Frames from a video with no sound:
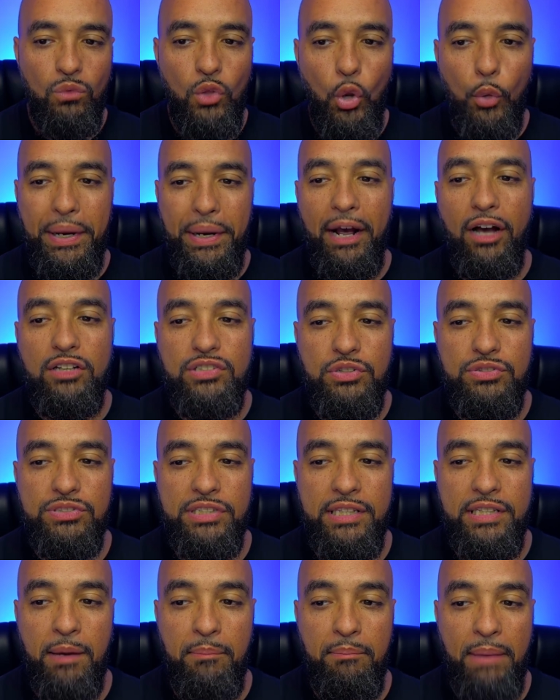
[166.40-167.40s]
You also
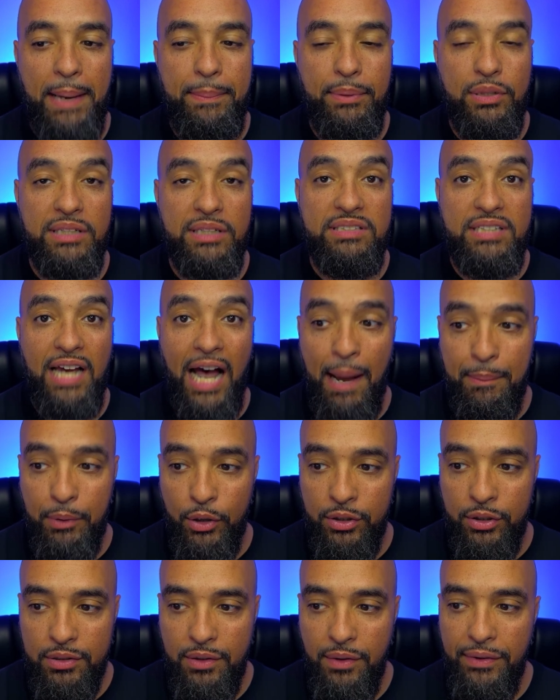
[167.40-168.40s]
see that Mabel and
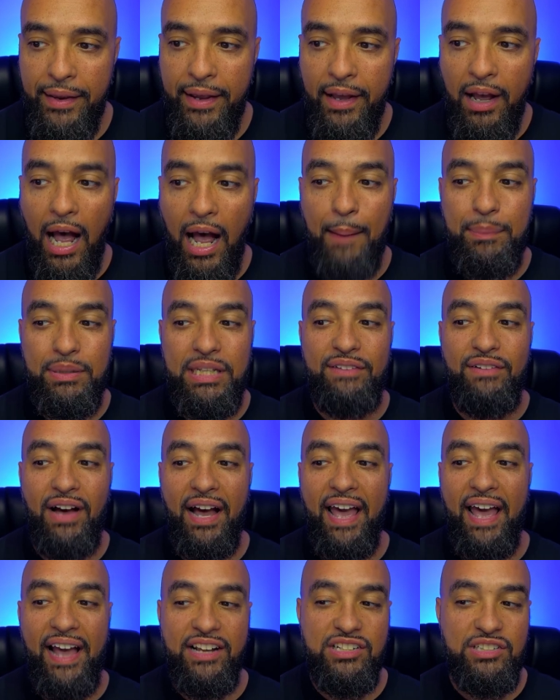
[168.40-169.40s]
Tobert, I believe I
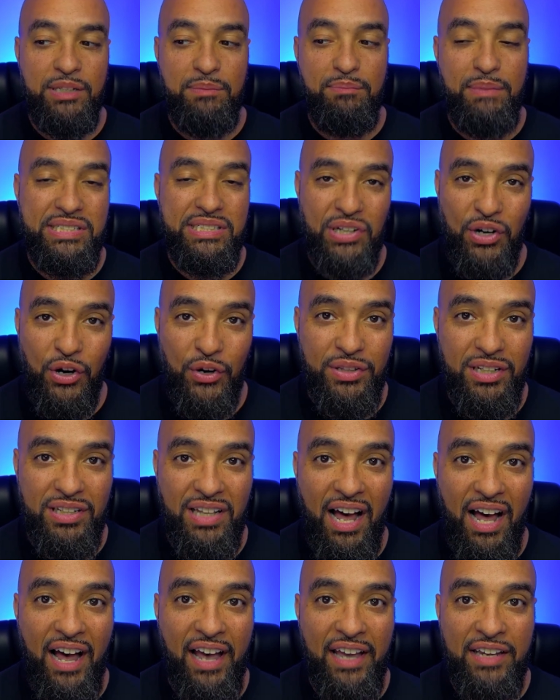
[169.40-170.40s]
actually misheard the
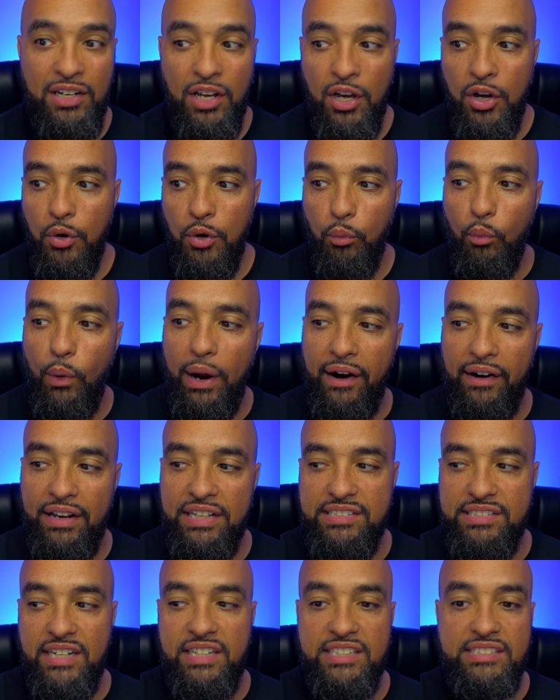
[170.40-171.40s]
line where he
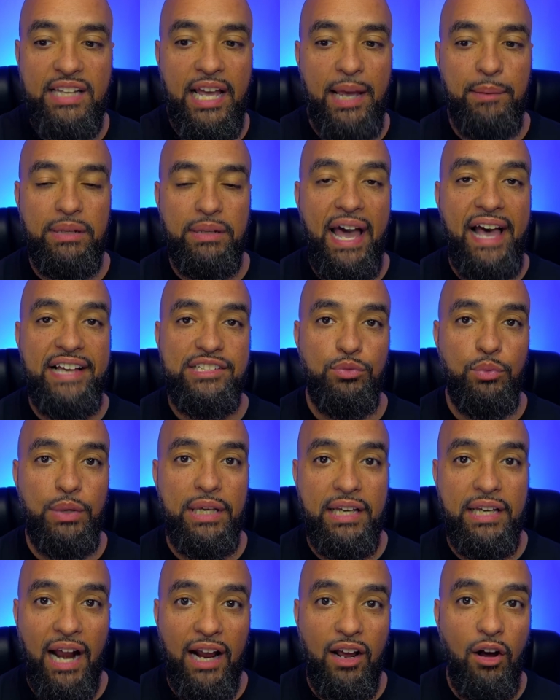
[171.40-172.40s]
said his name last
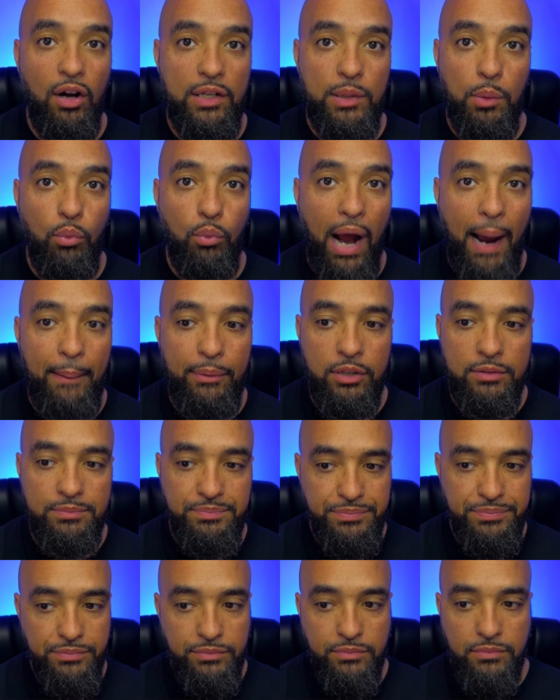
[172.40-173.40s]
week and I called him Robert.
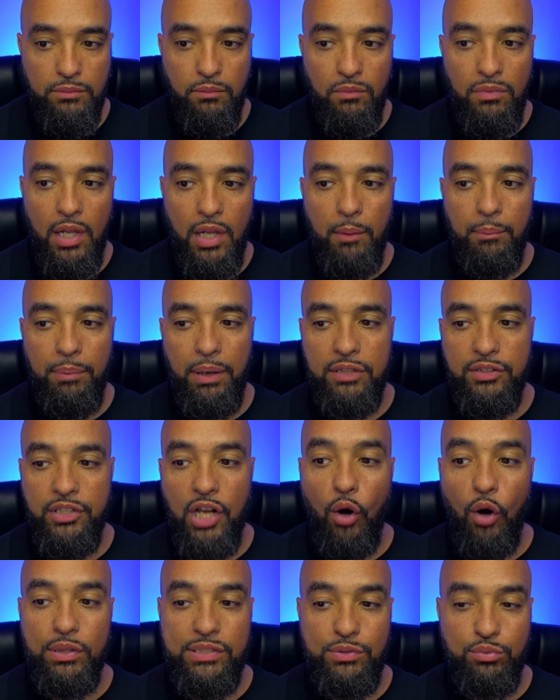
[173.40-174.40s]
But
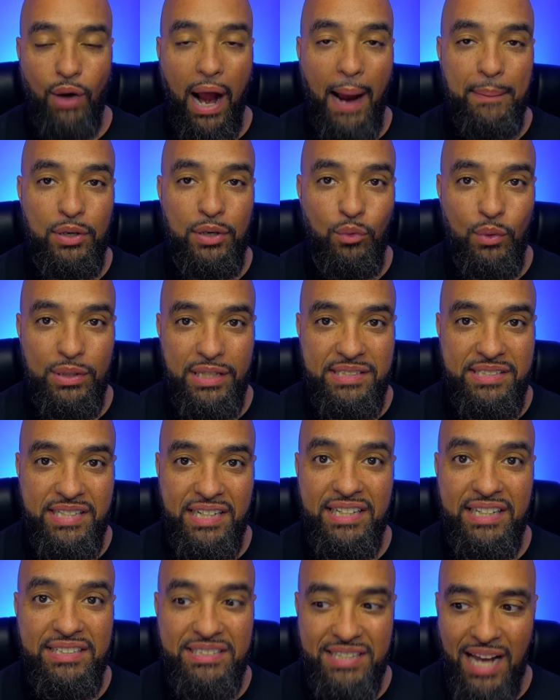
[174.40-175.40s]
no, it's Robert with a
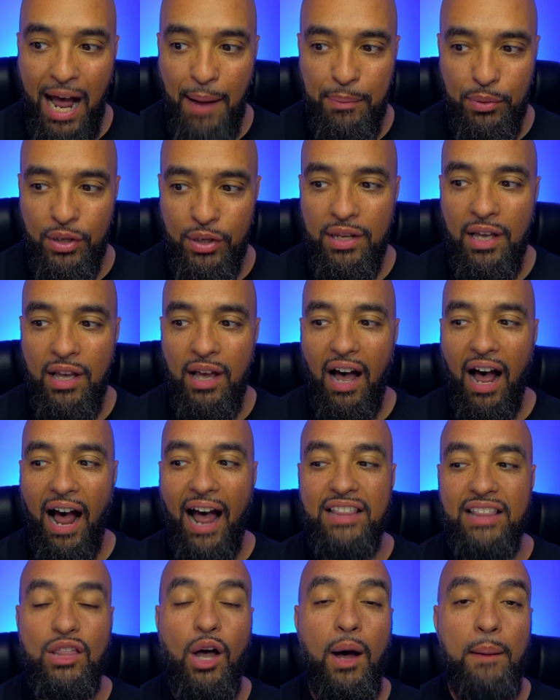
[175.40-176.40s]
T, Tobert.
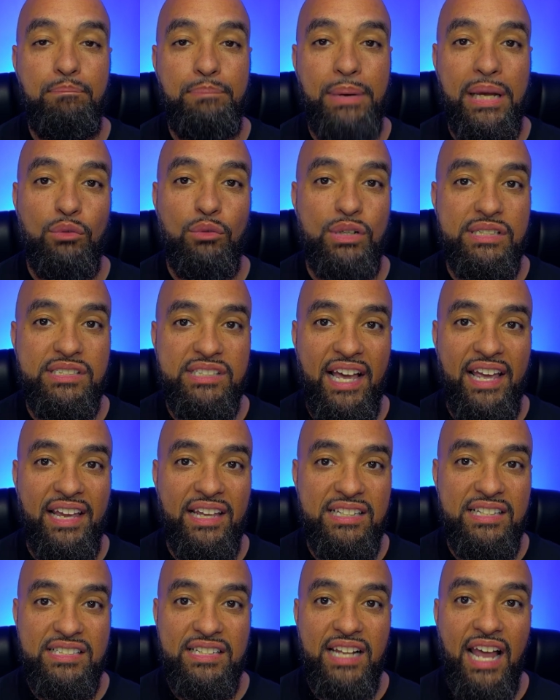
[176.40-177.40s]
I thought Ben was saying
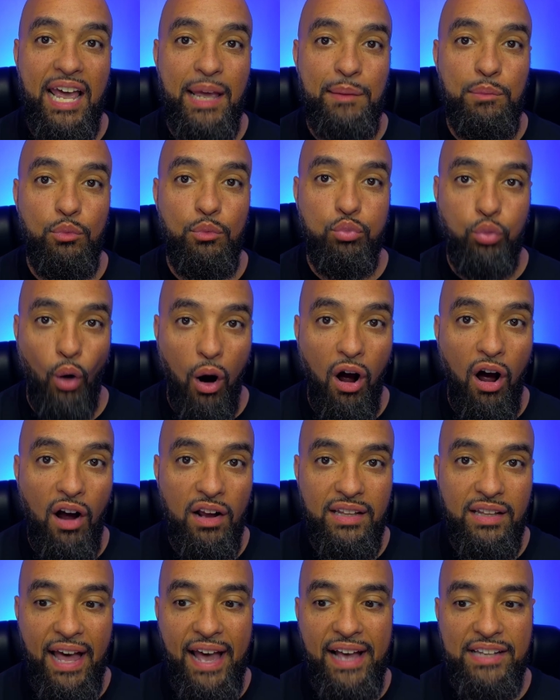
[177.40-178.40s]
his name
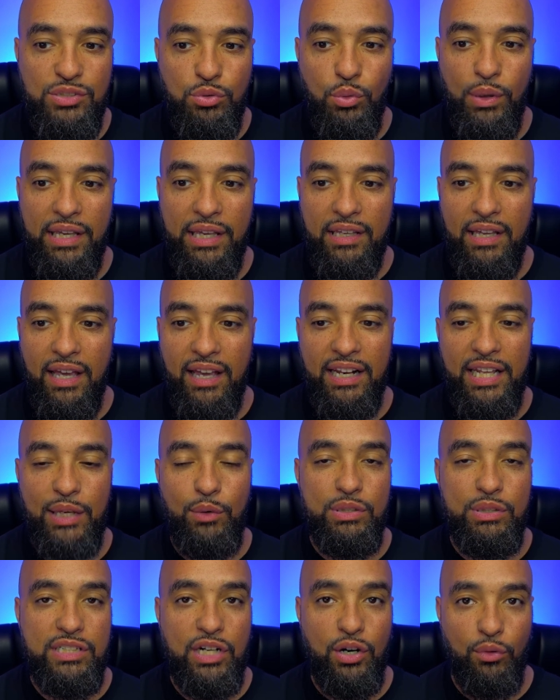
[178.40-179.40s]
wrong last week and he
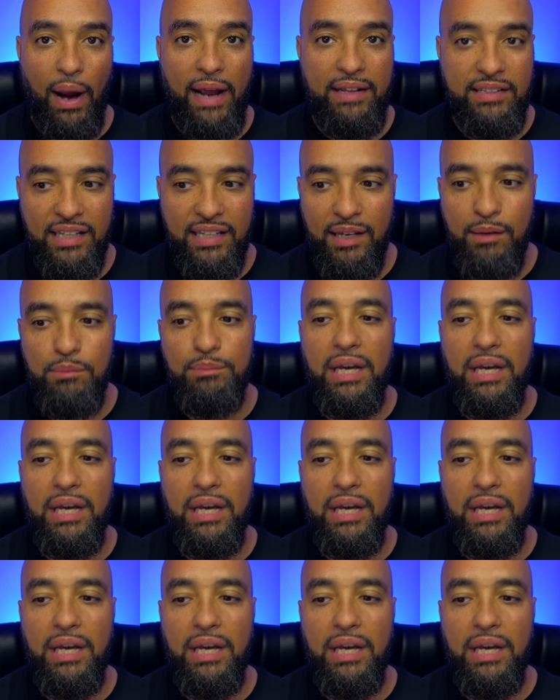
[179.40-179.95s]
was correcting him.